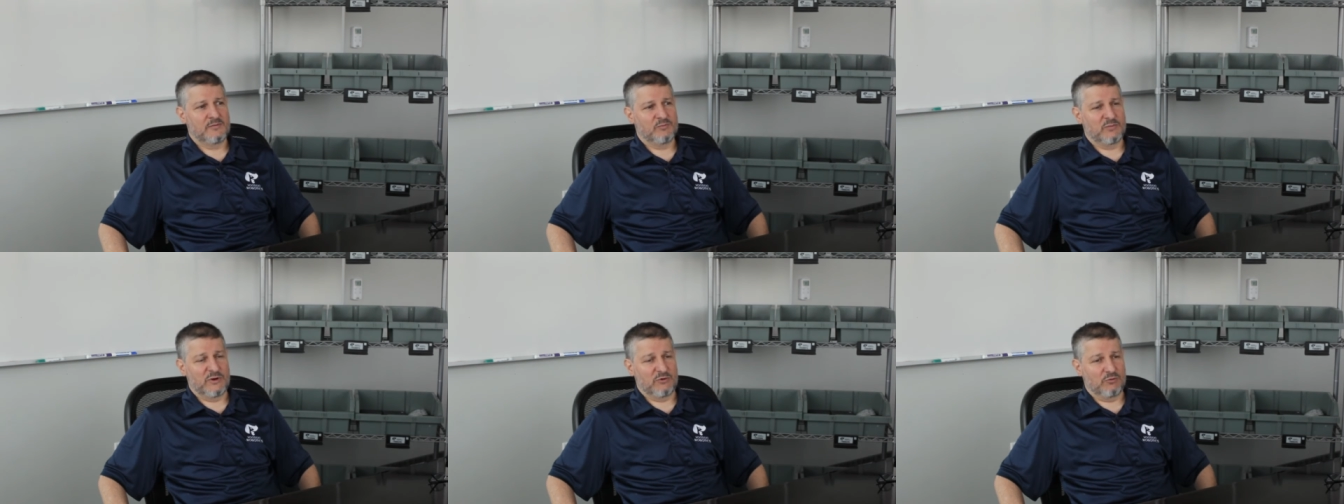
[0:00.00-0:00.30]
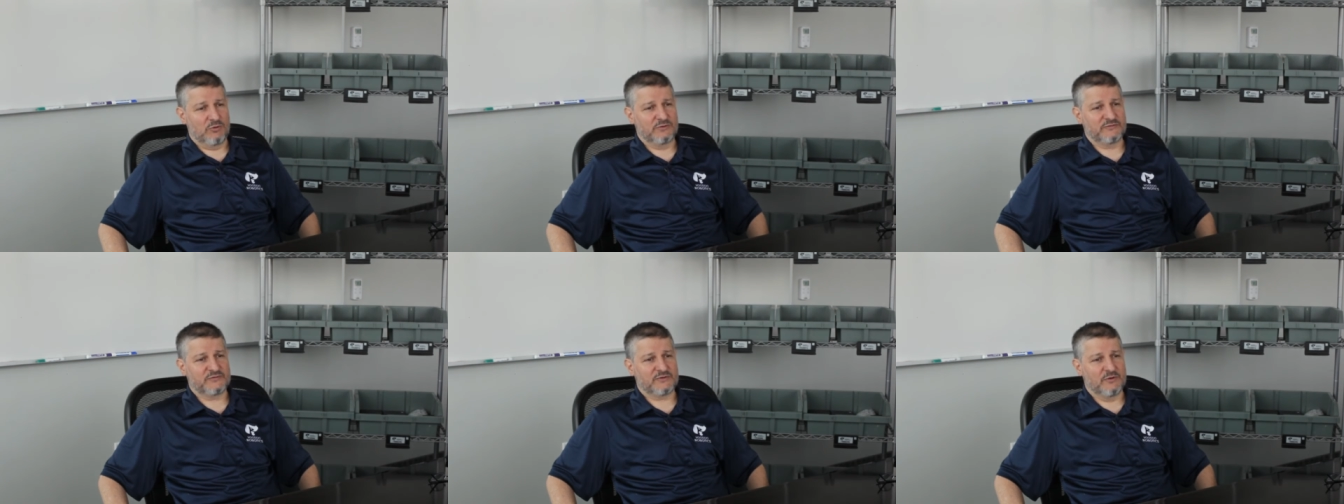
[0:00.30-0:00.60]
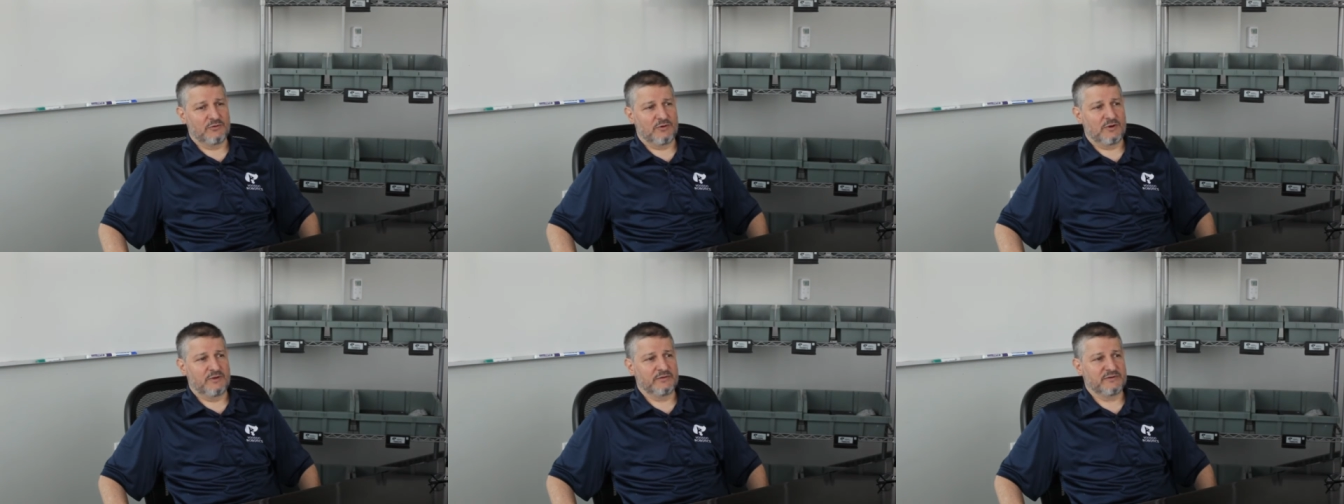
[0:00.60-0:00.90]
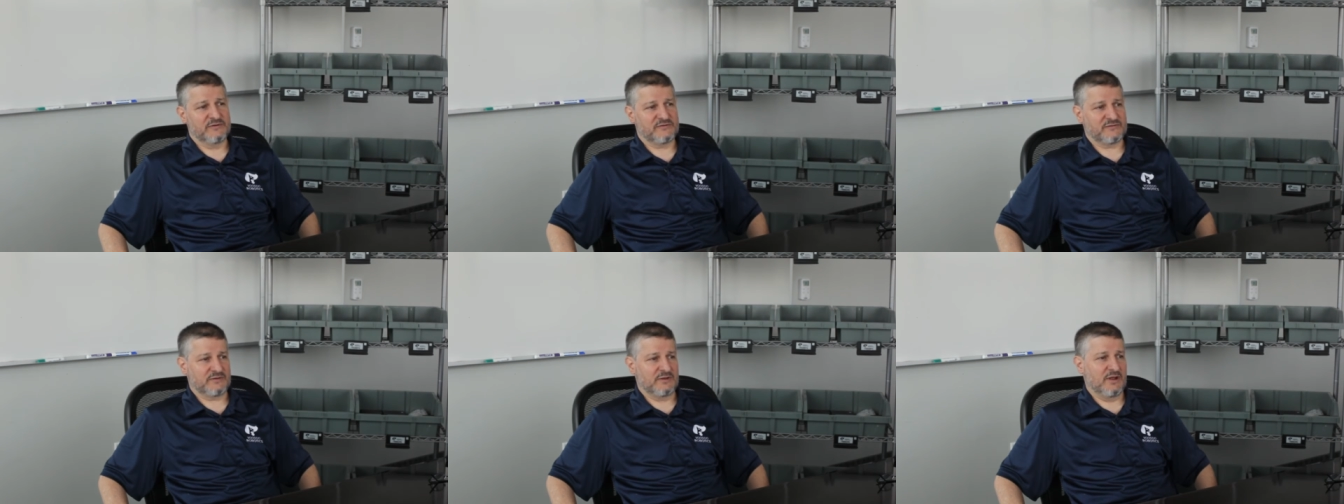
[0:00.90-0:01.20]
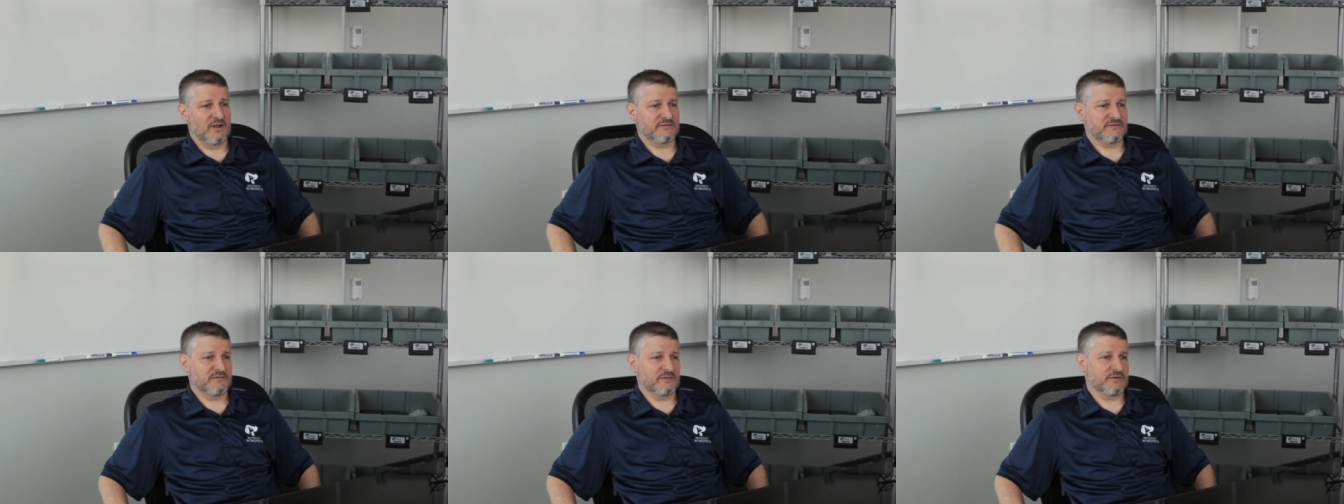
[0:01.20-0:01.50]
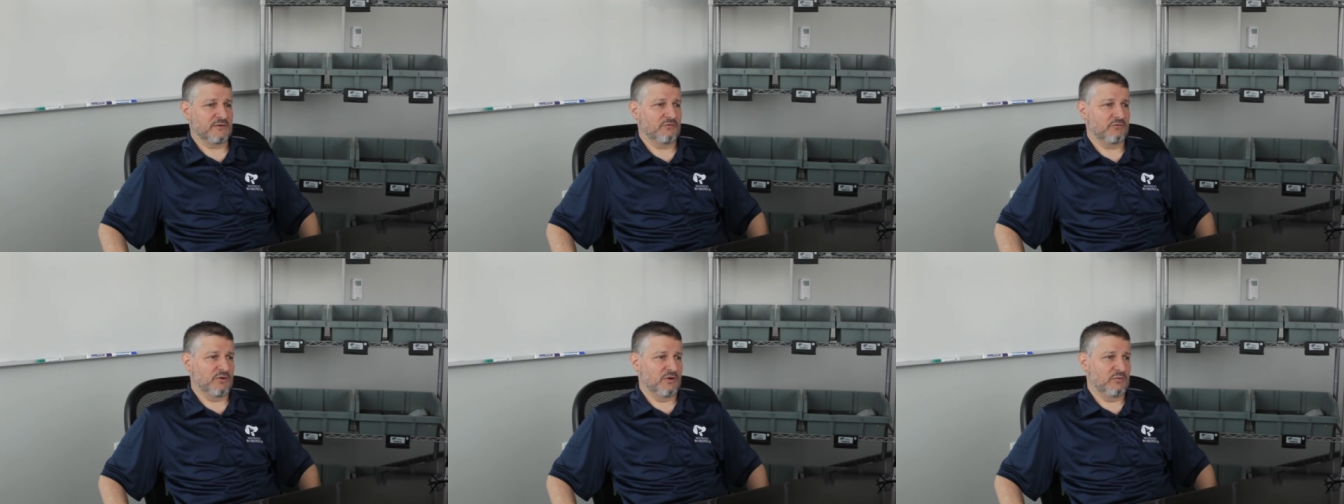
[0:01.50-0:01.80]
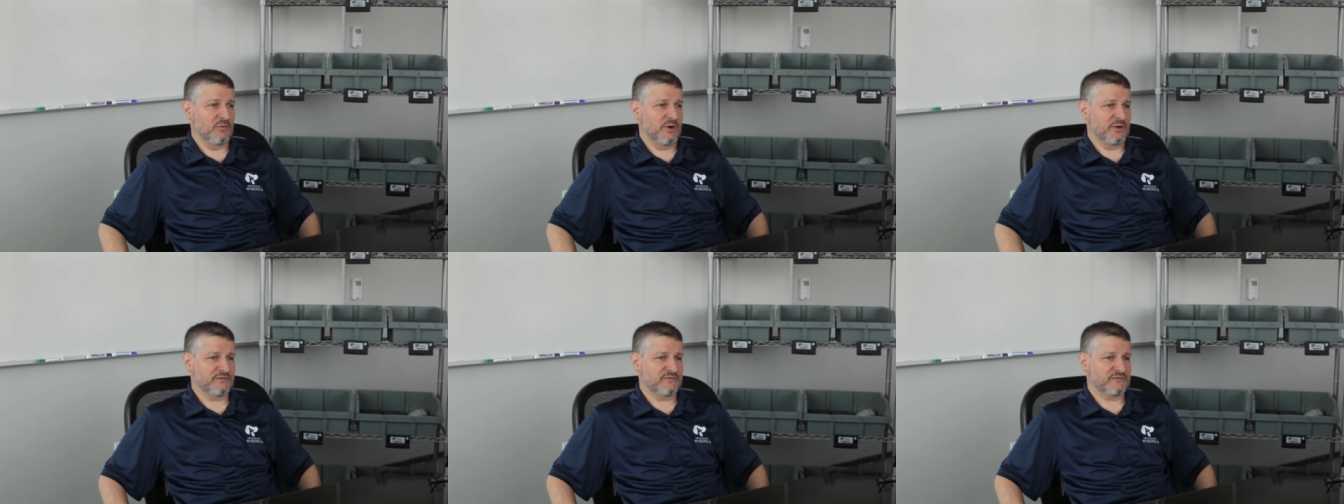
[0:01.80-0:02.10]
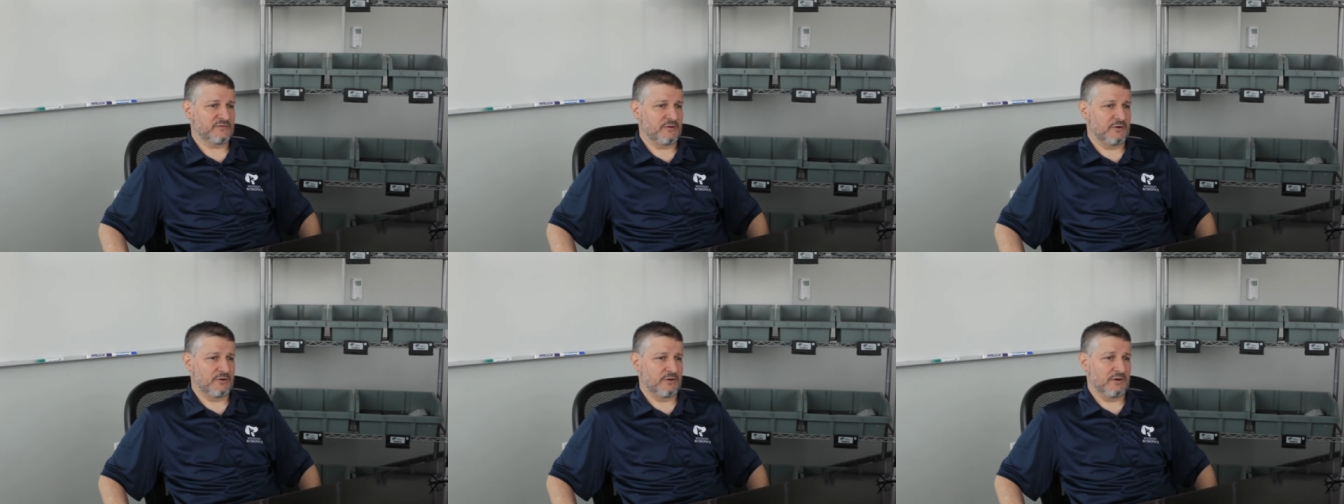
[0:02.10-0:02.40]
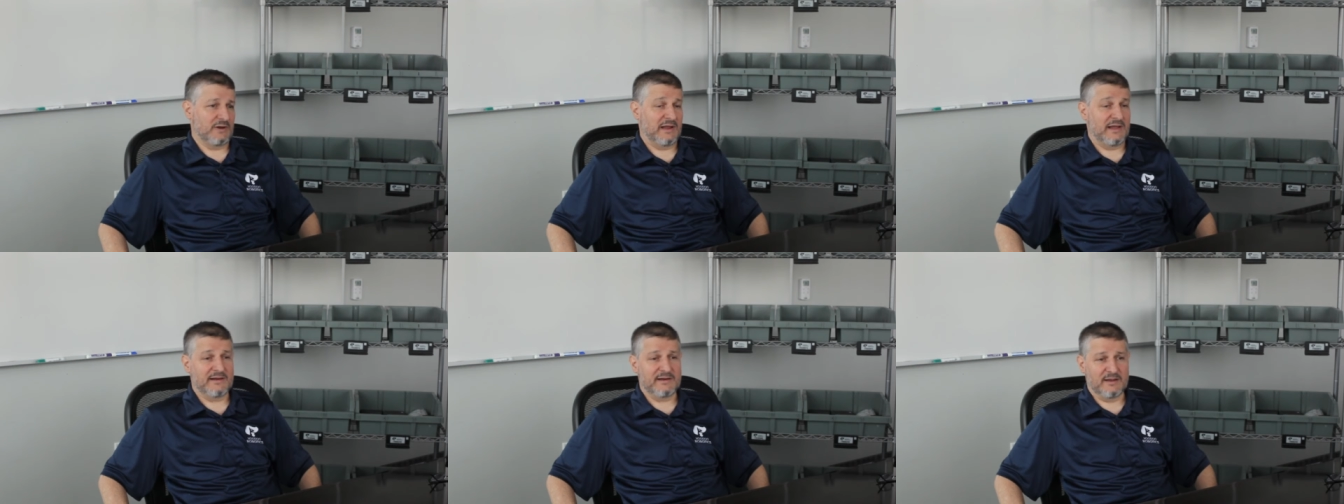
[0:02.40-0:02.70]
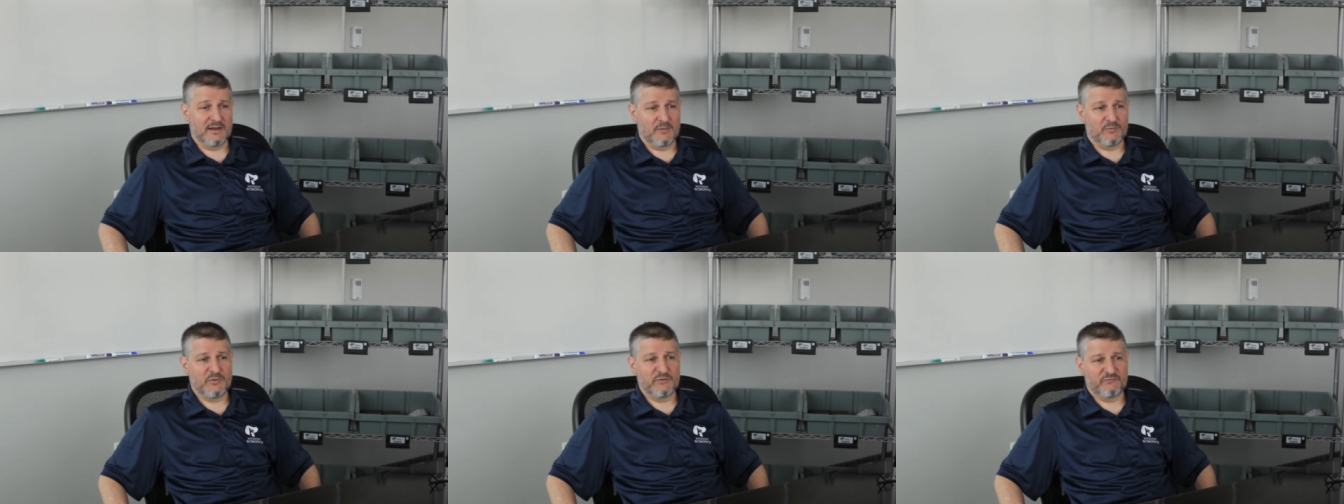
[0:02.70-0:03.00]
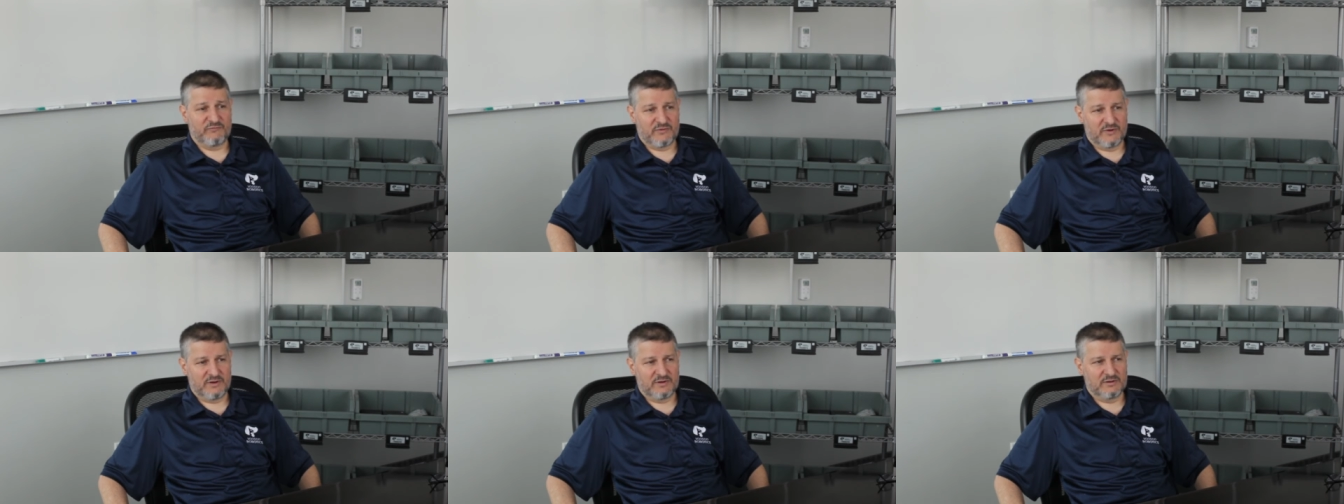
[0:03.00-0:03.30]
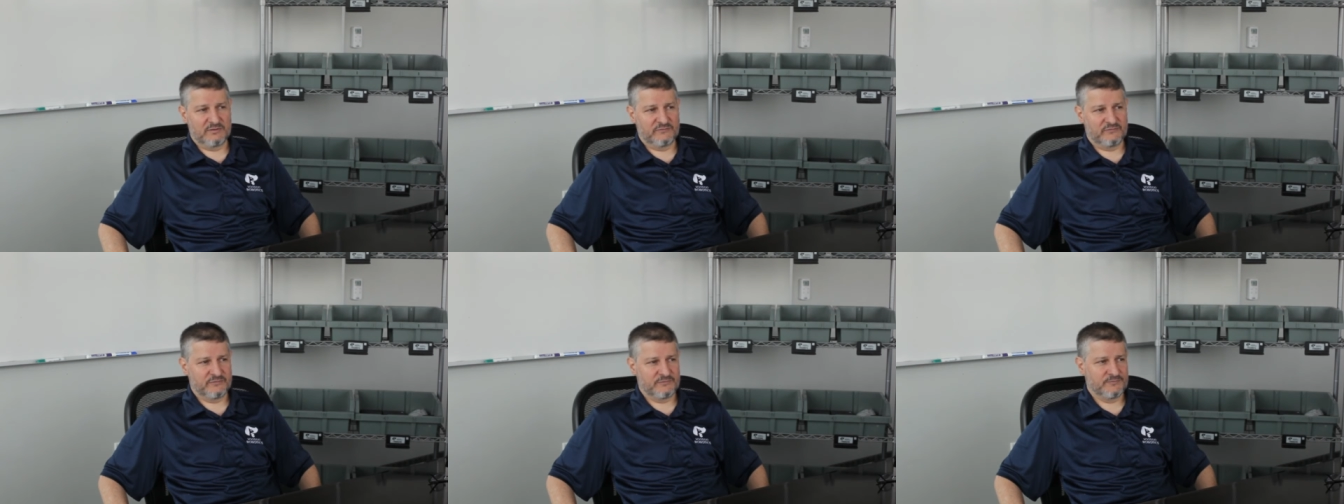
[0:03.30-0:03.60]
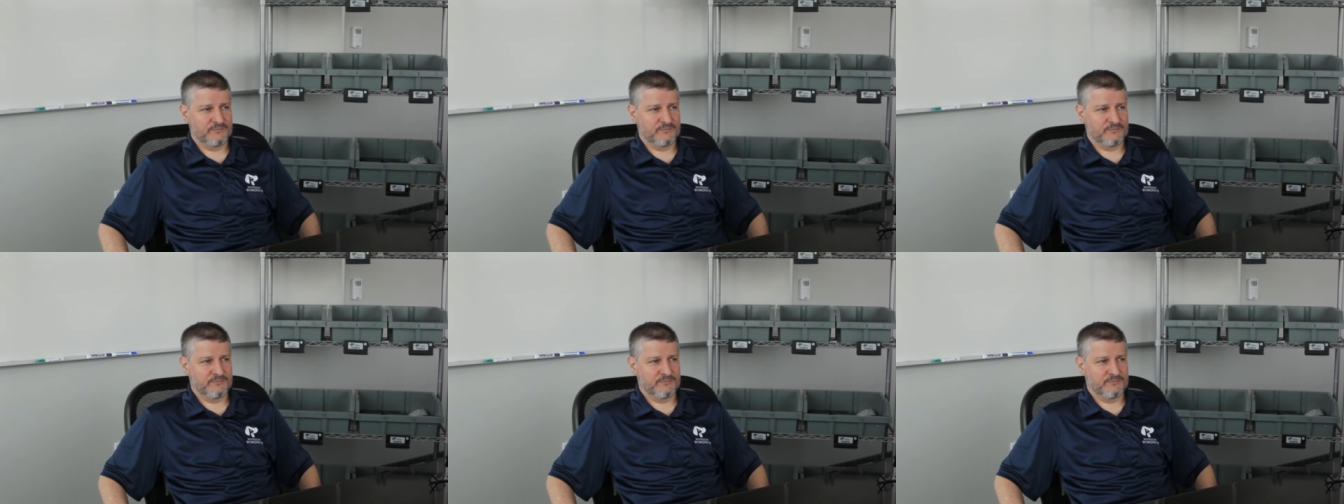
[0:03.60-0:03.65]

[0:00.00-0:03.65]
but also on the slots that the robots are lining up in front of.